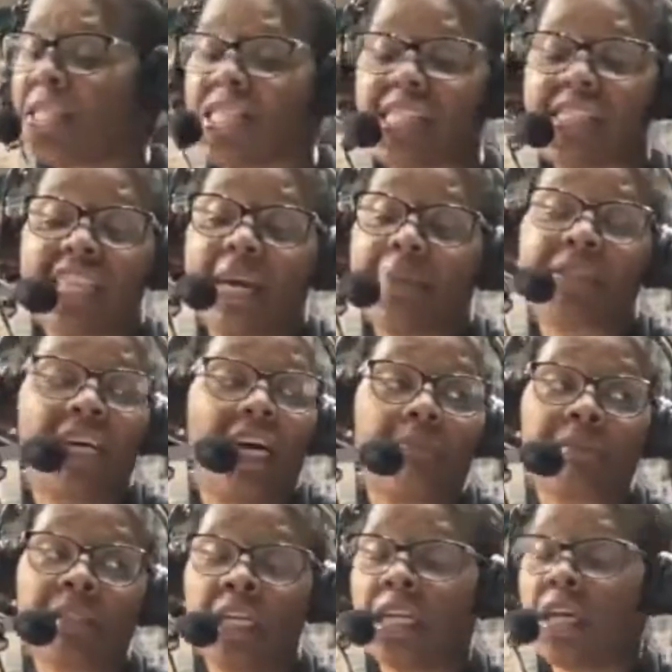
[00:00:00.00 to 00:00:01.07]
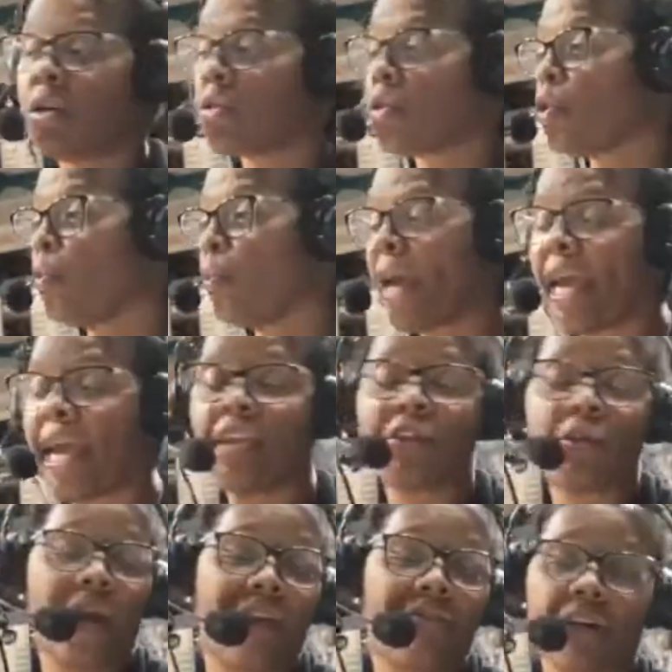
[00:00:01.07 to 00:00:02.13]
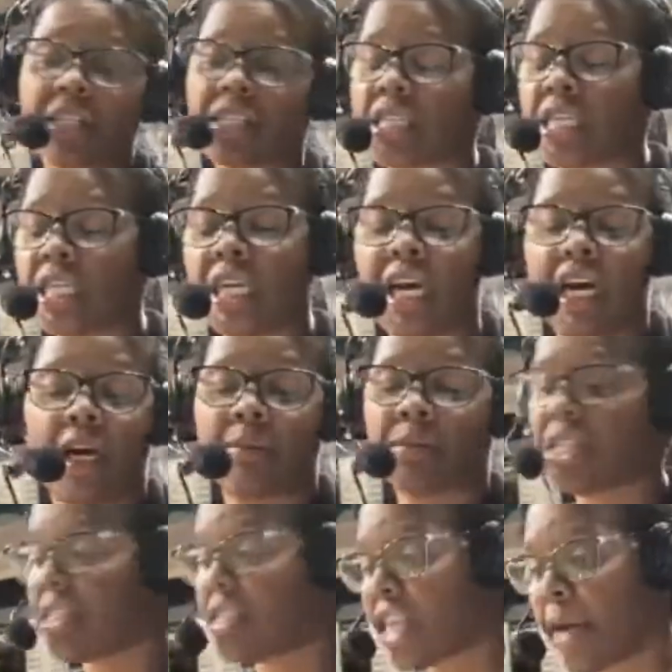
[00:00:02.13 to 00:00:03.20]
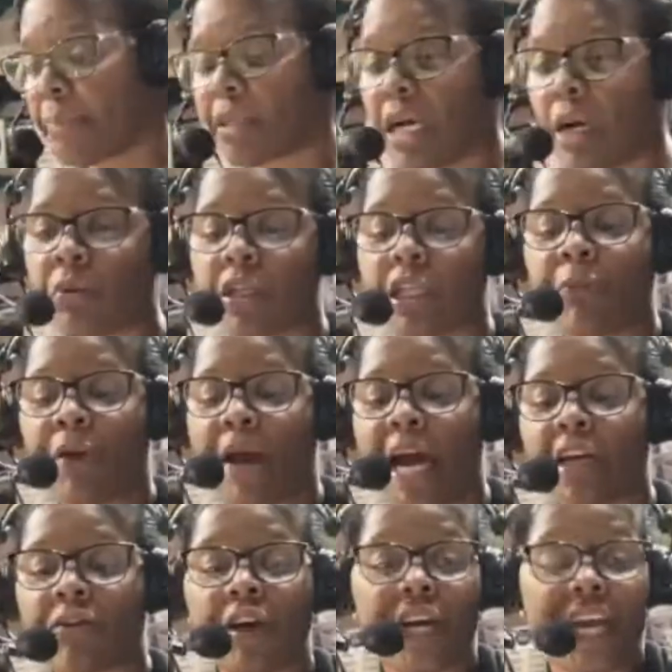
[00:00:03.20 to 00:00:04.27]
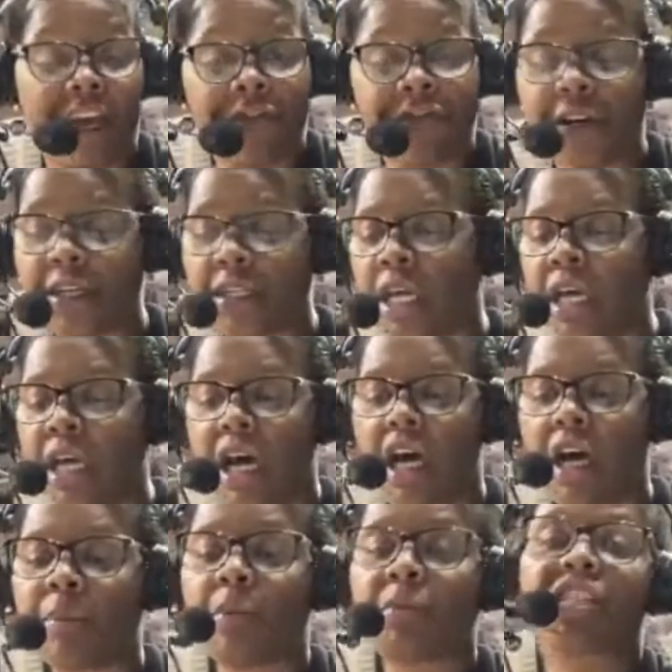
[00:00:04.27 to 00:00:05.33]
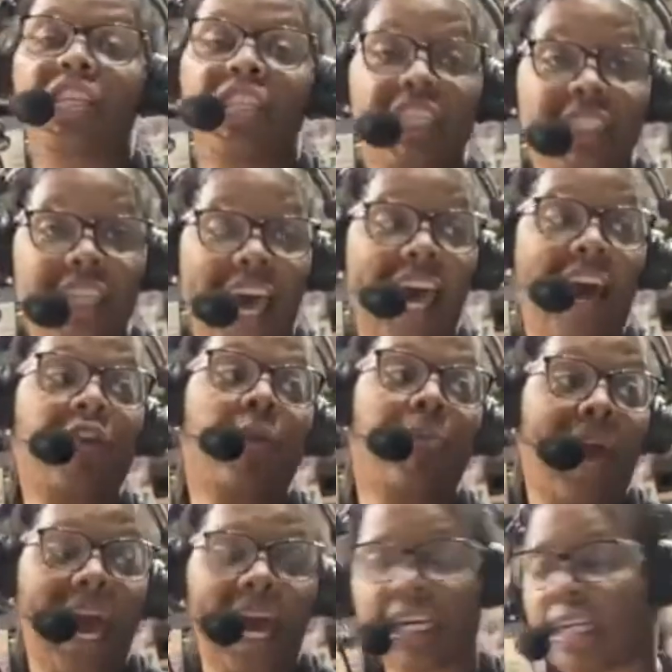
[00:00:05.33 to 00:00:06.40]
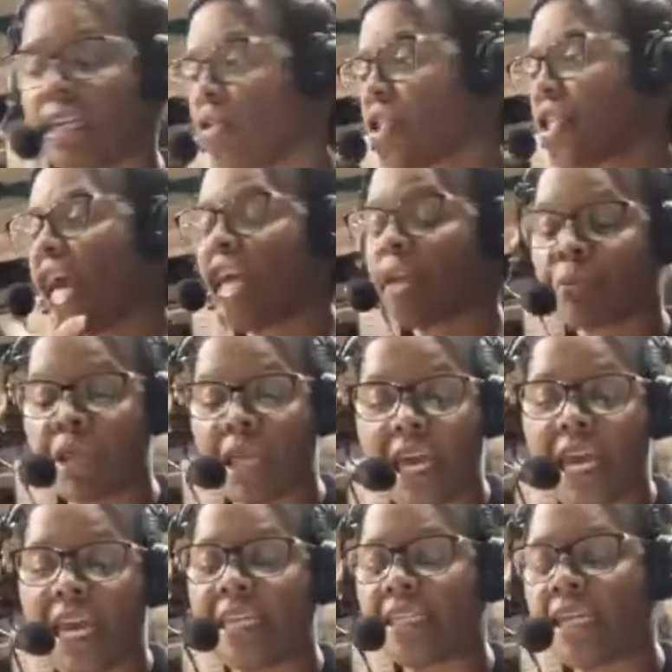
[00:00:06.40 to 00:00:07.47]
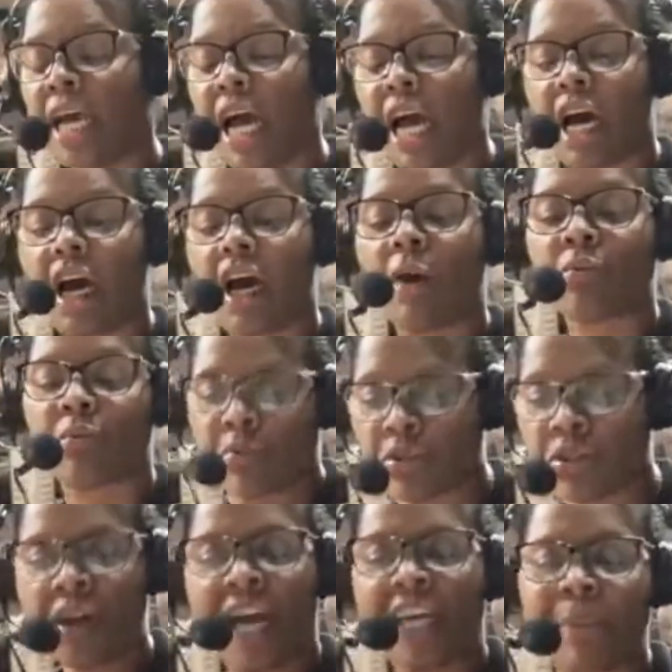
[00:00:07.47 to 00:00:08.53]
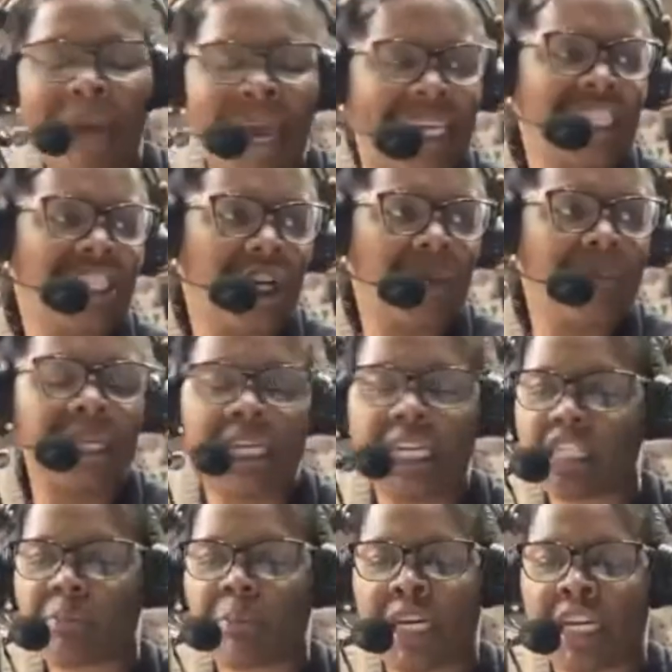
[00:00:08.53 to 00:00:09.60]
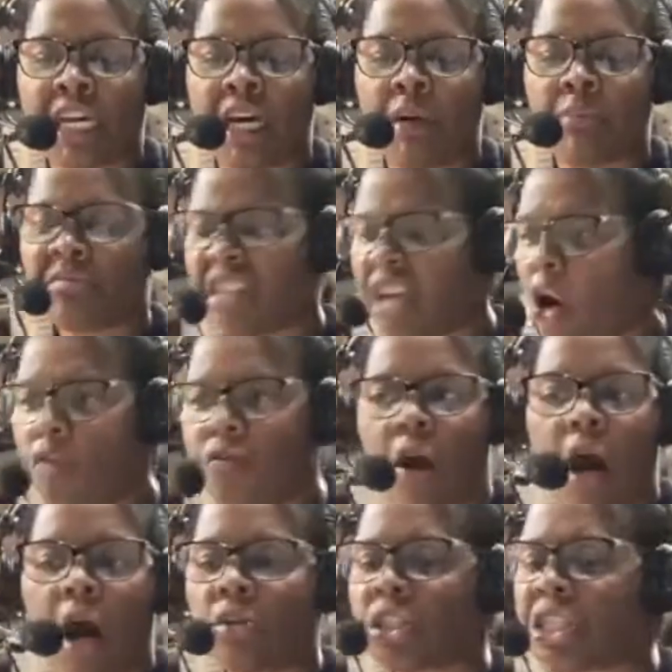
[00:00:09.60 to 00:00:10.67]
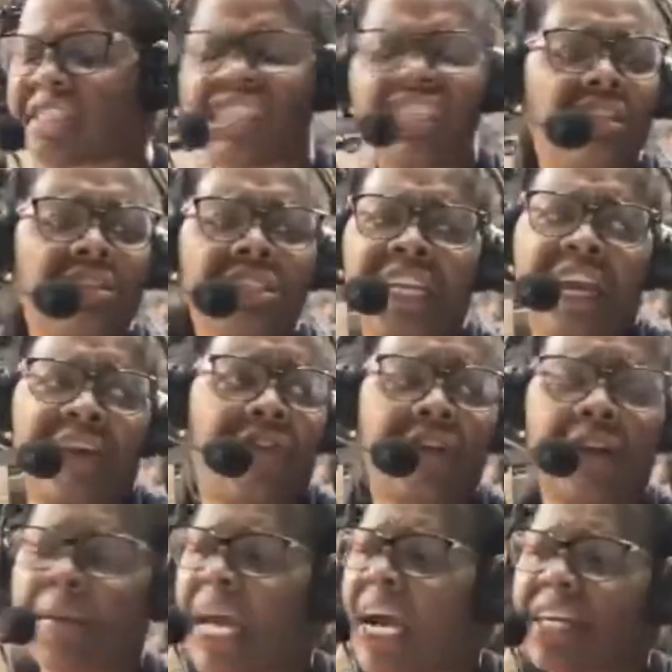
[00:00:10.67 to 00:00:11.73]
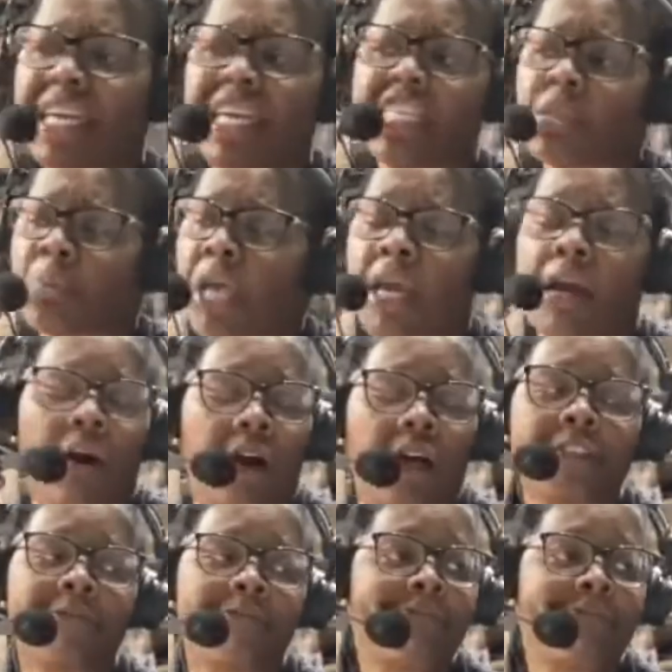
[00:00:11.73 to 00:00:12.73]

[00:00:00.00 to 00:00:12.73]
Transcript: She stepped up, through pain, through adversity. She stepped up. Really proud of her effort. It was good to have her back. I know she hadn't played. Trying to manage her minutes, but overall, just good effort. Our kids play hard.